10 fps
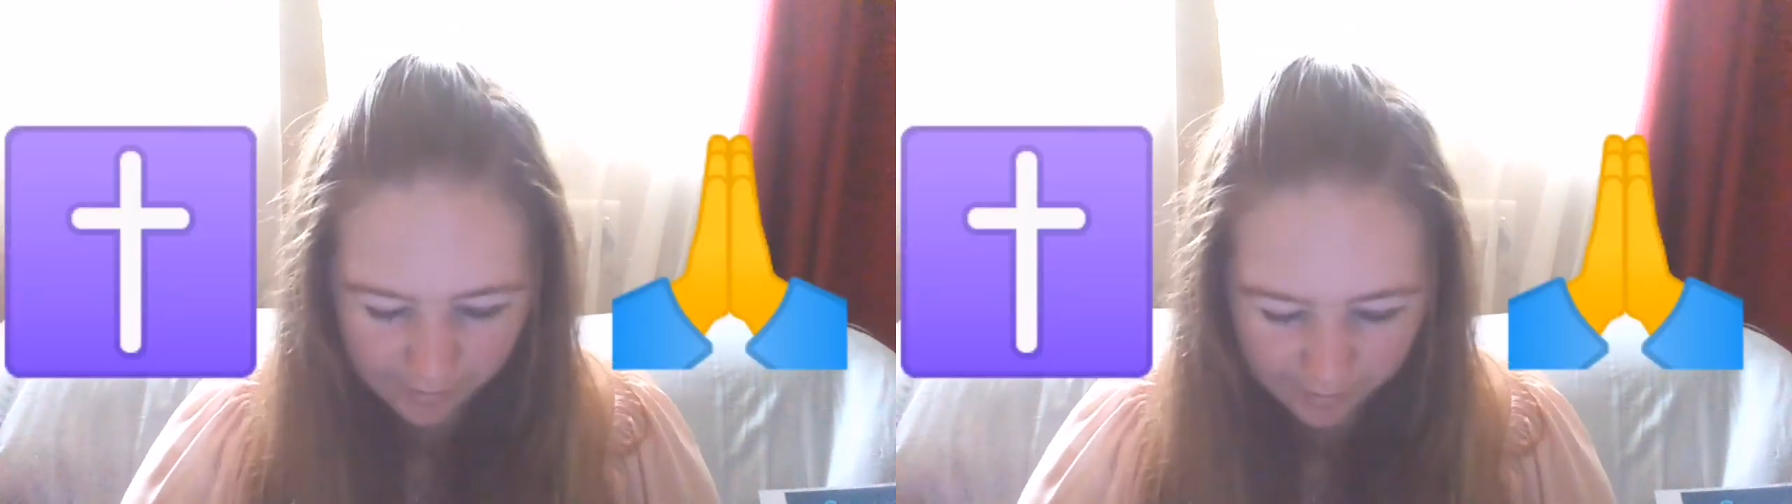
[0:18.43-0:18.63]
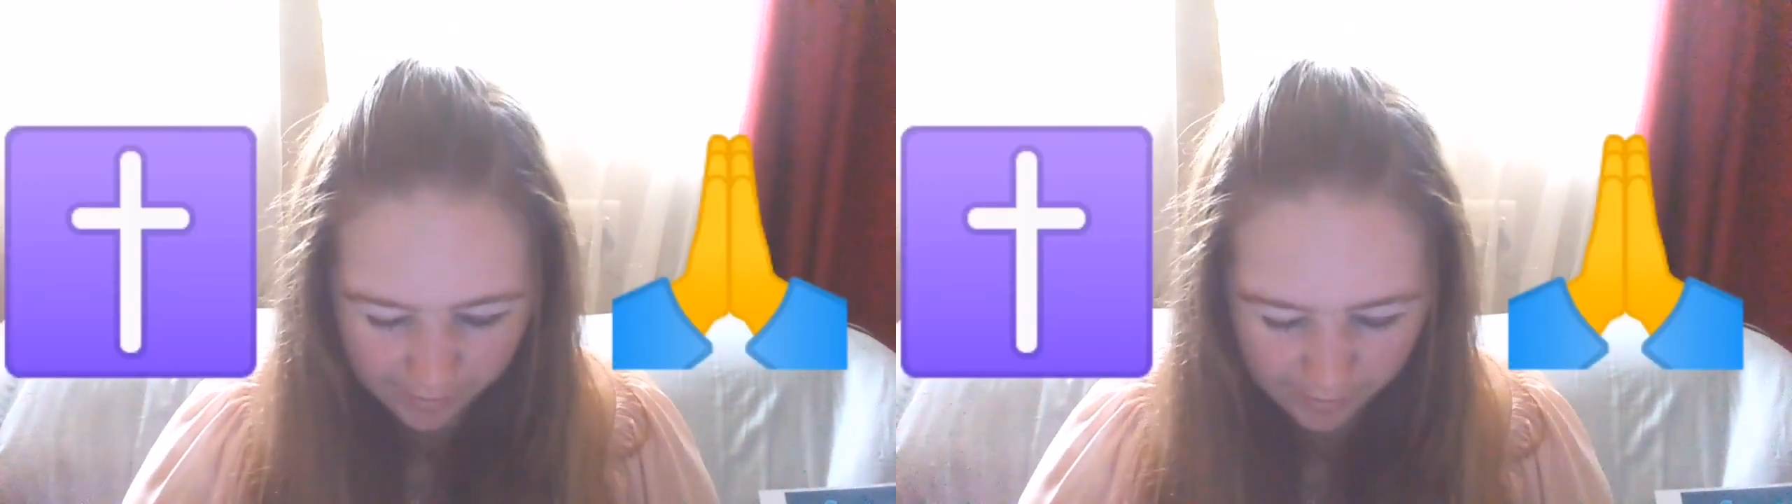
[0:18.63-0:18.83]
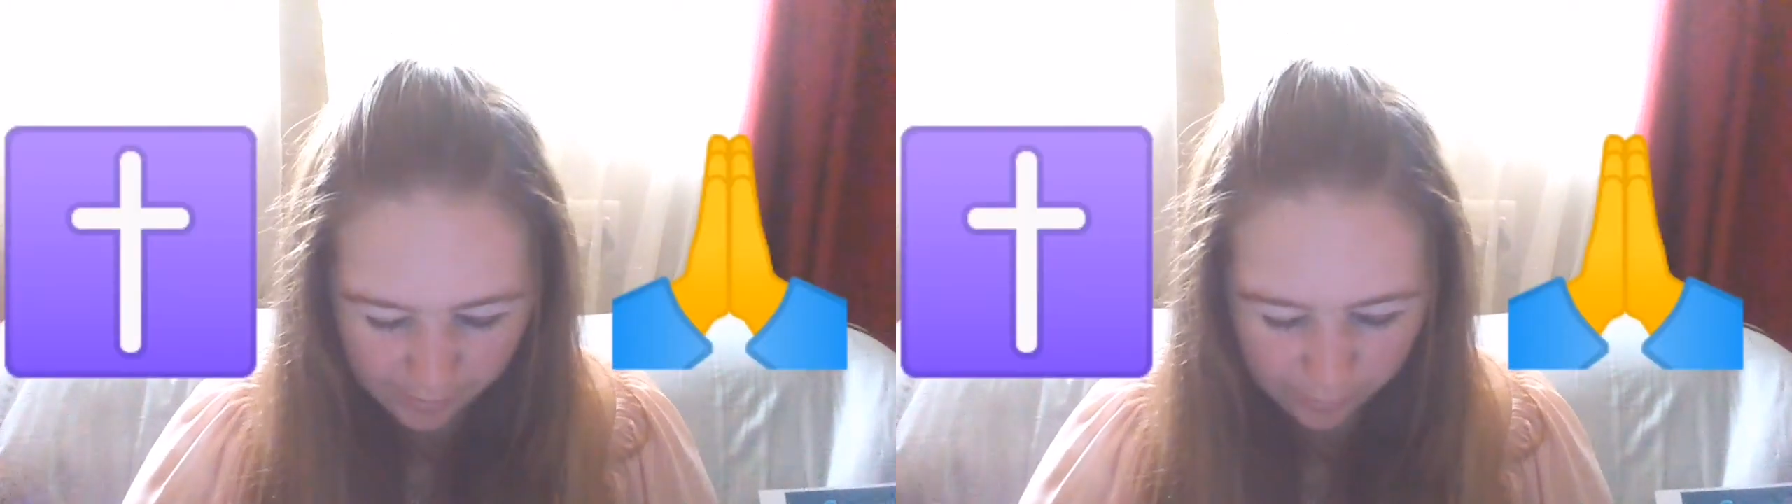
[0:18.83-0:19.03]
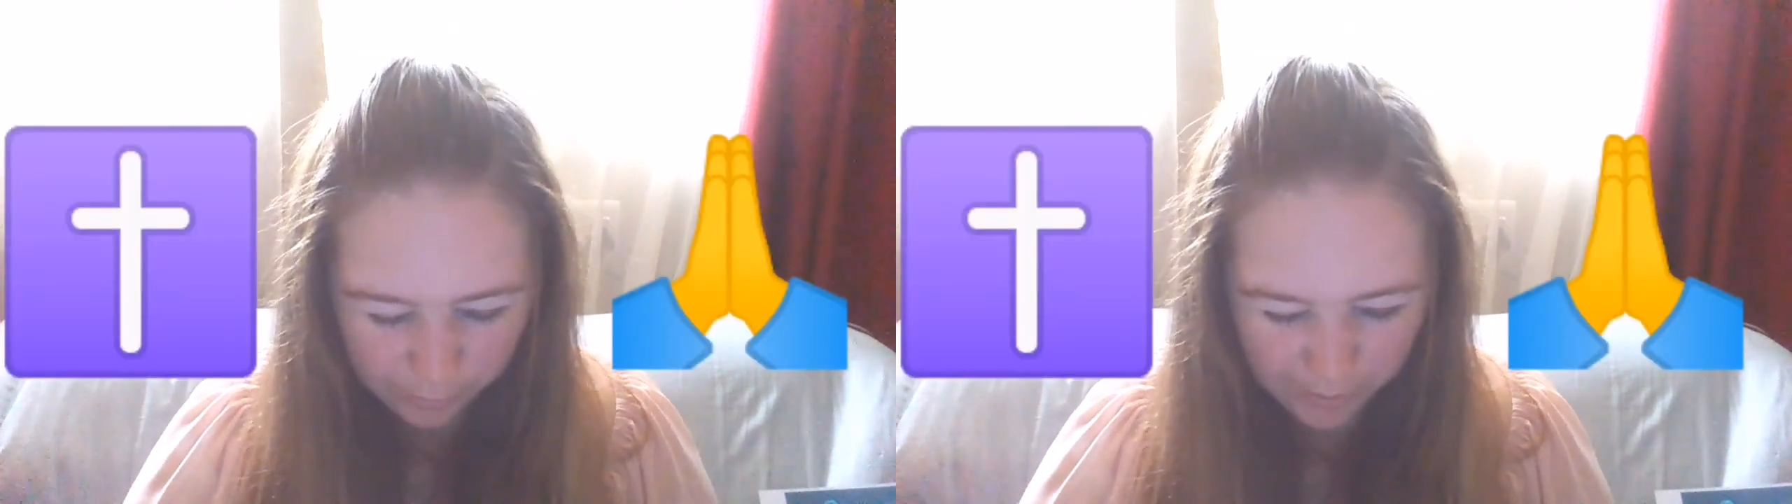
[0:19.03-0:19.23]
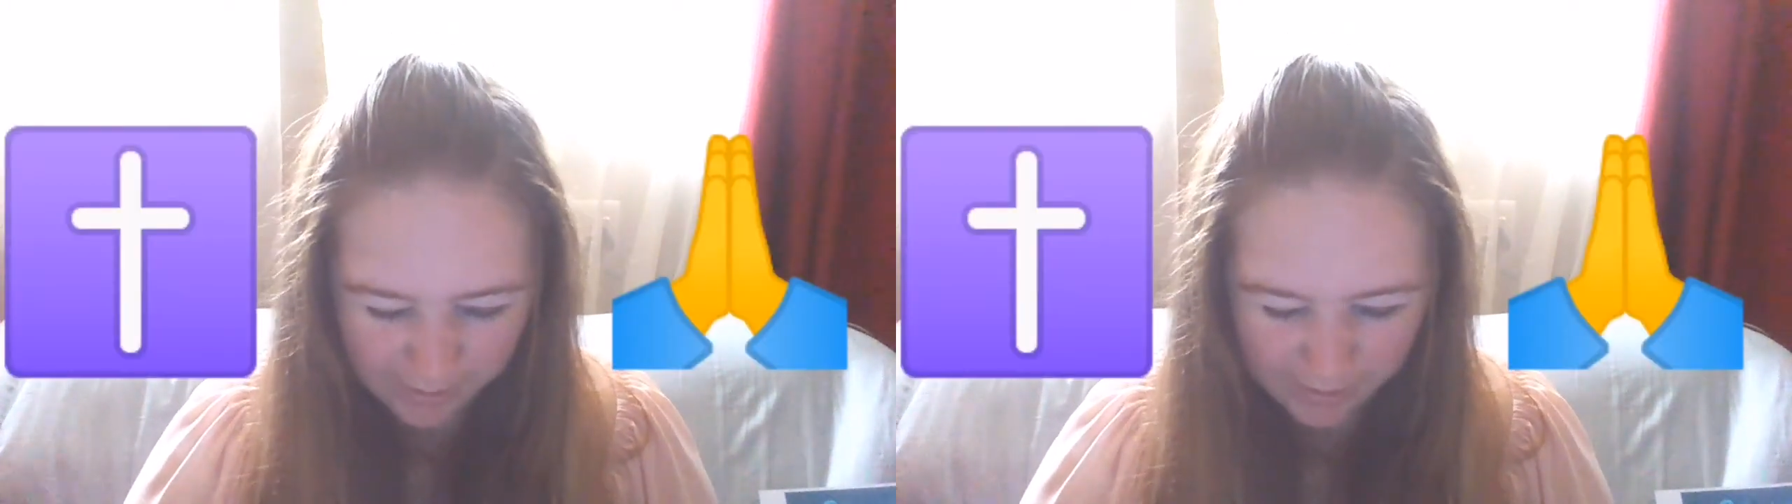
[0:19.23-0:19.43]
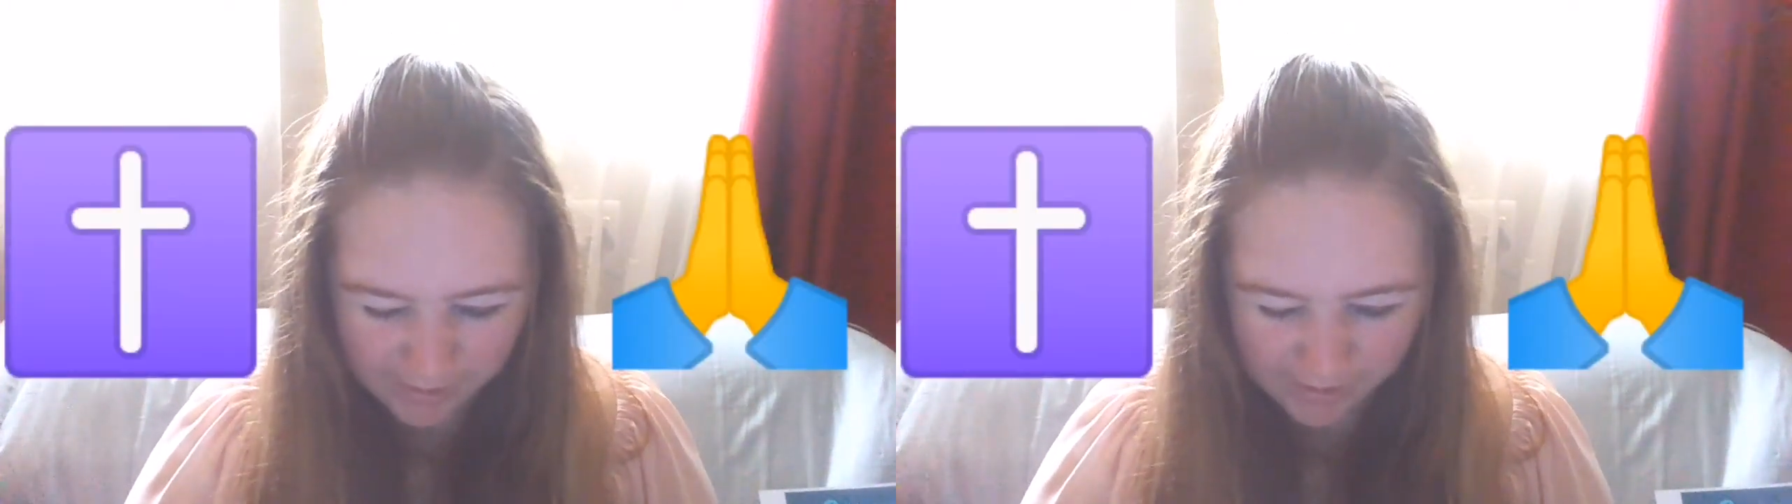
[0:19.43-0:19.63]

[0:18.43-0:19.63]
Dear Lord Jesus,